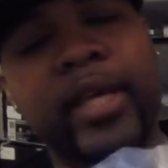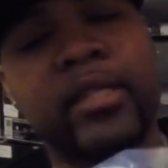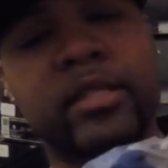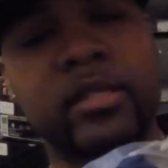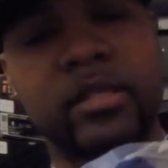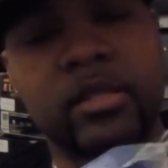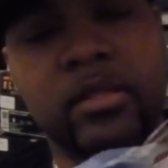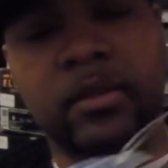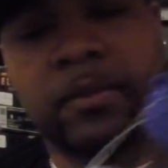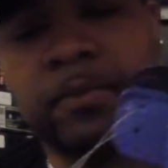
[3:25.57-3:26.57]

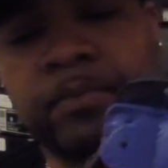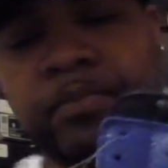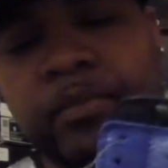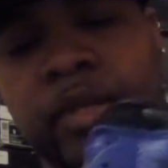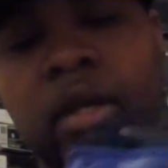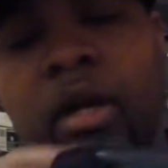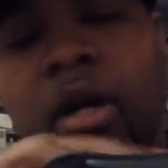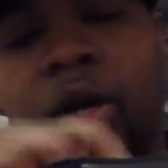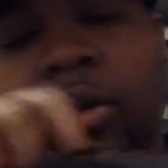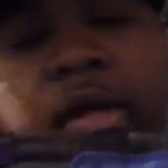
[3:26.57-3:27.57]
laces
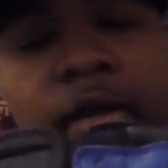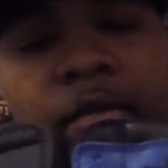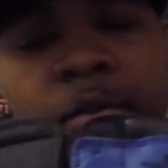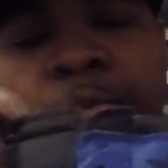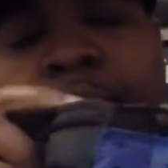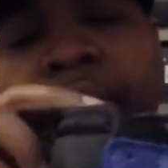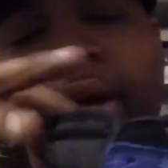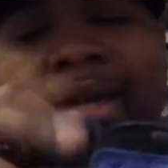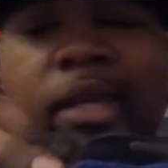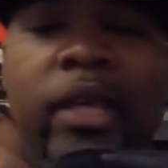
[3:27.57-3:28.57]
or whatever,
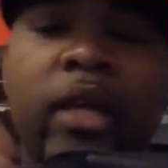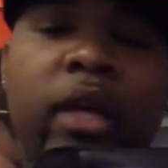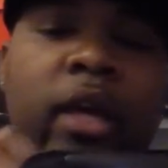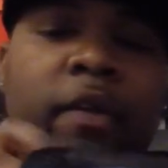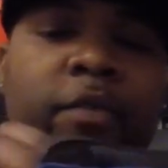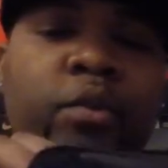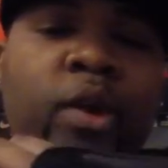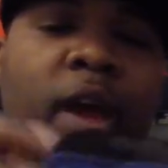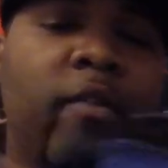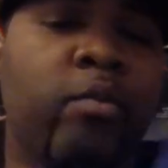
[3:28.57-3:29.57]
but if
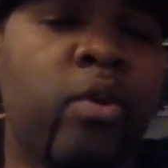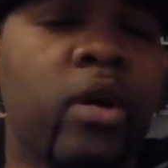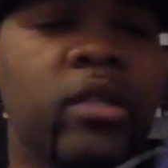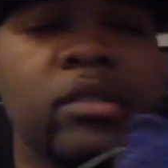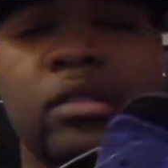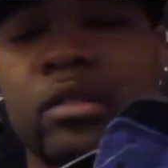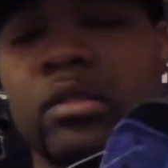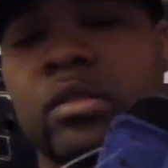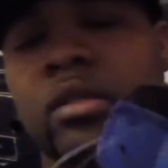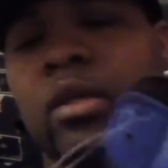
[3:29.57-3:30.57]
you have
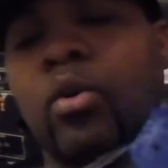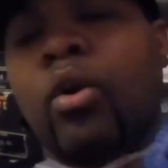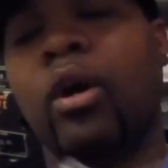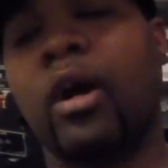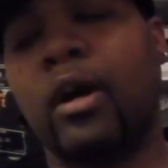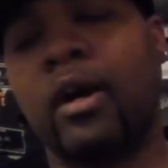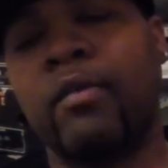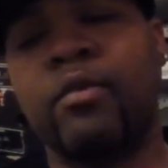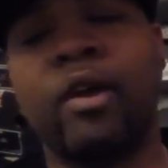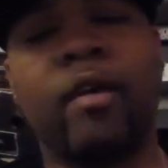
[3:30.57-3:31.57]
ones or
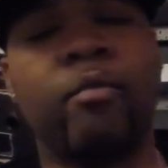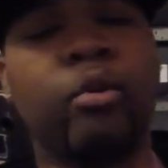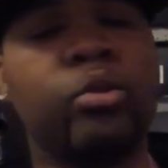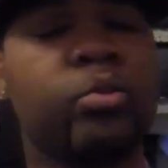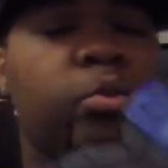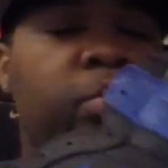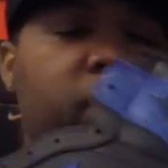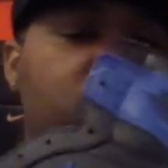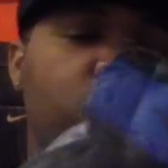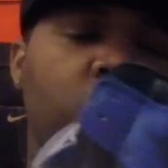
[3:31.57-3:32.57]
if you have multiple
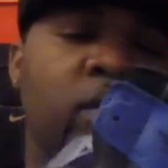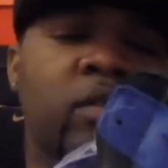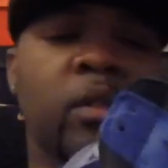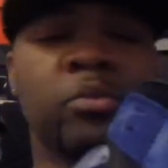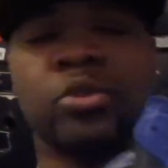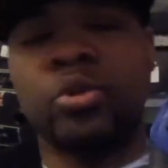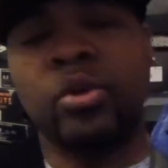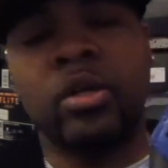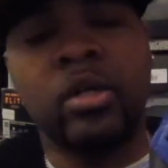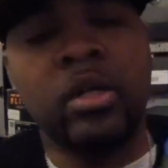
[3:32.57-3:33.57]
pairs of ones, I'm
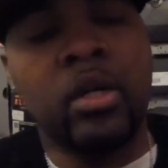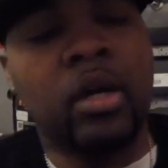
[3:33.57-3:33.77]
sure